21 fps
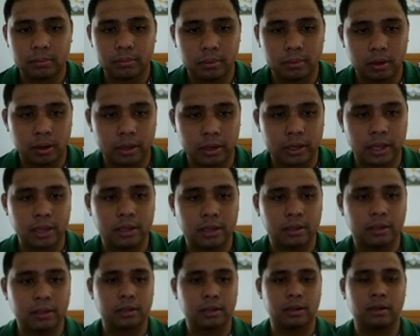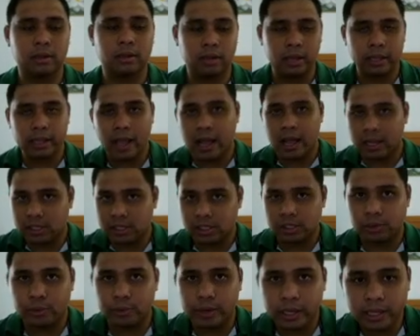Okay, let us
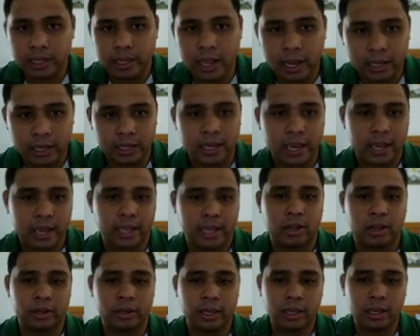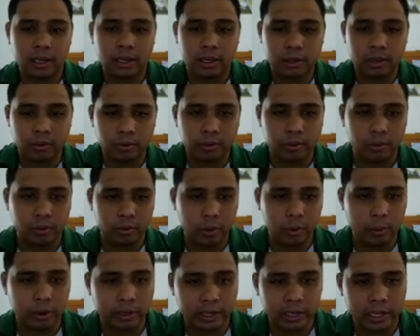read again. Okay, we
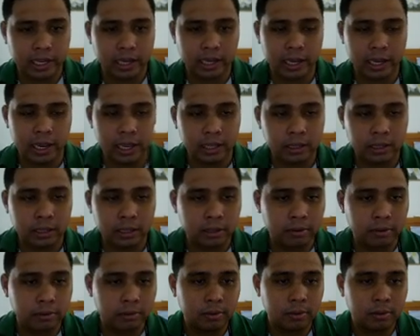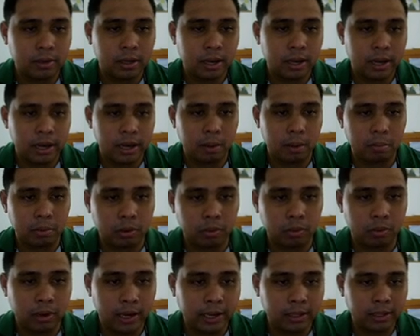will read again. Number
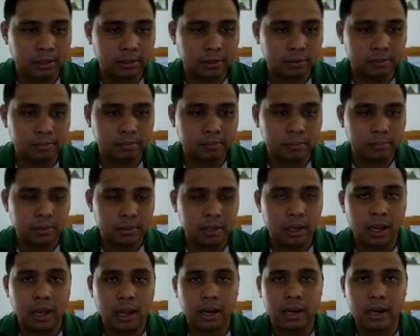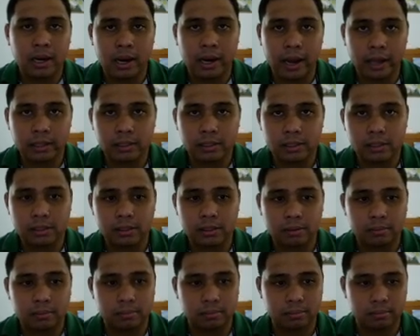1, nuts,
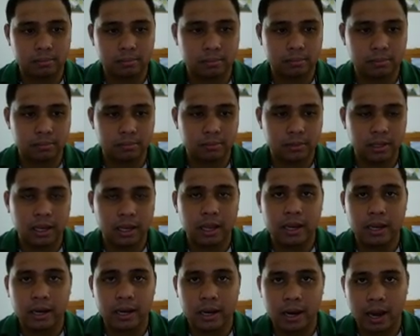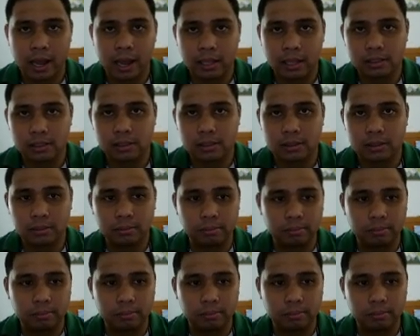nuts.